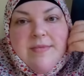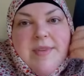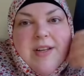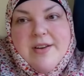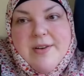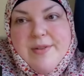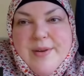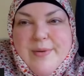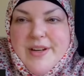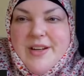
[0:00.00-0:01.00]
No, I don't think we're
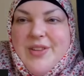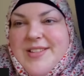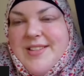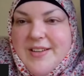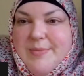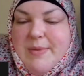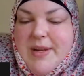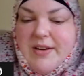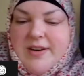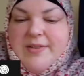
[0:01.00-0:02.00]
going to go this year. Maybe
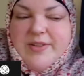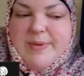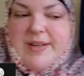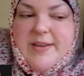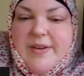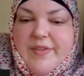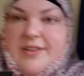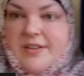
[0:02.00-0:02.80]
not. I don't know. It depends how I feel.